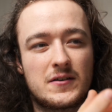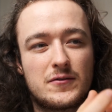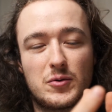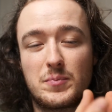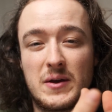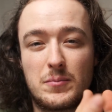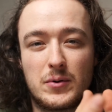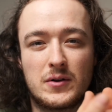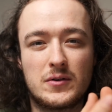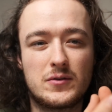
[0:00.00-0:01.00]
for
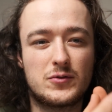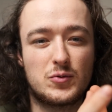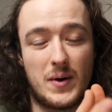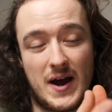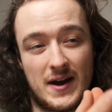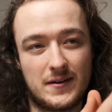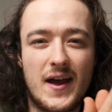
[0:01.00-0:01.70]
people to buy.